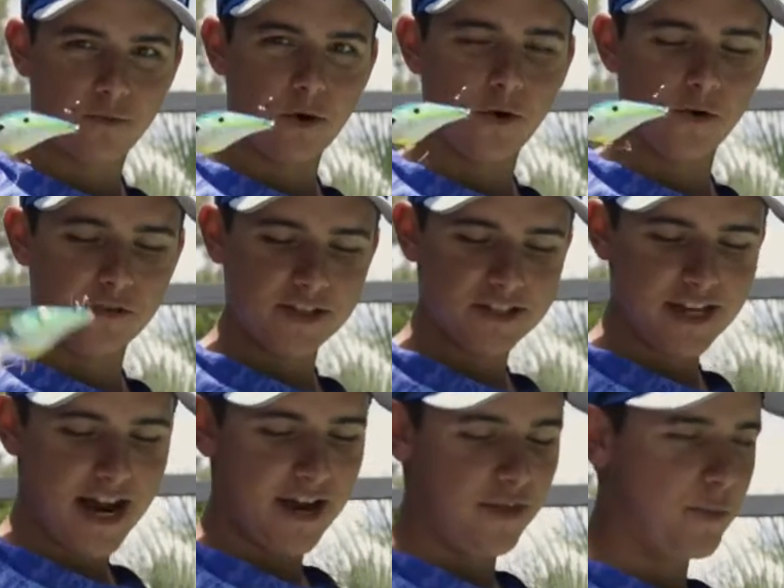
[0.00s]
thrown this
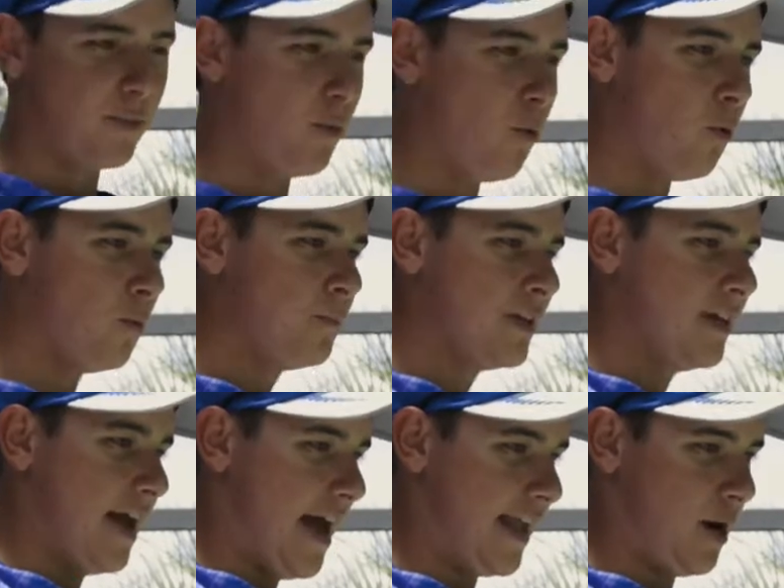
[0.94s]
guy in the pool,
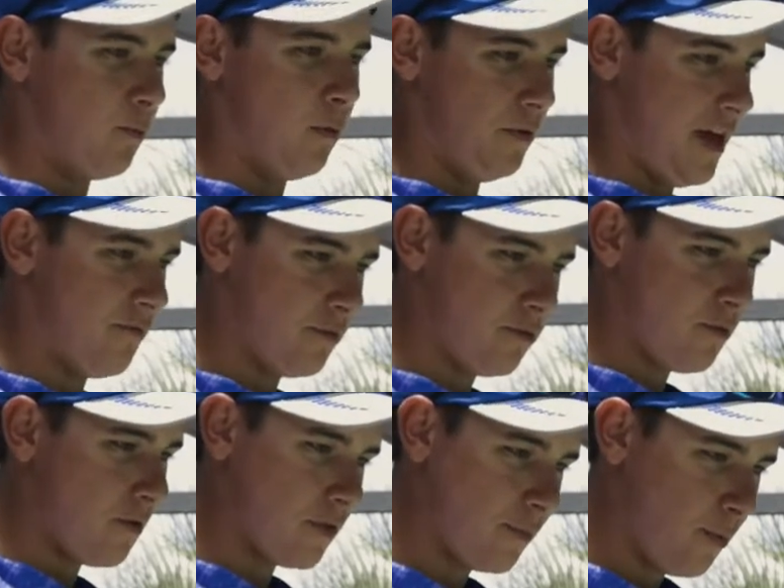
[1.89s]
and I will never
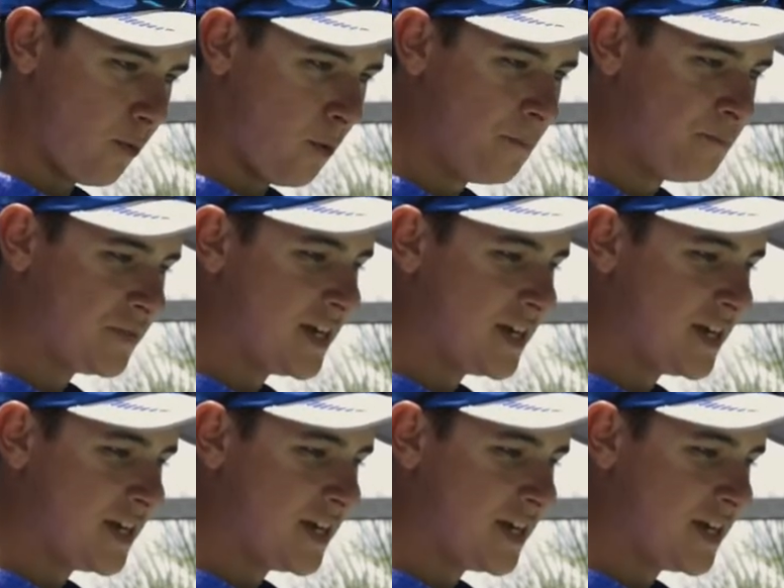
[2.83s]
throw in the pool,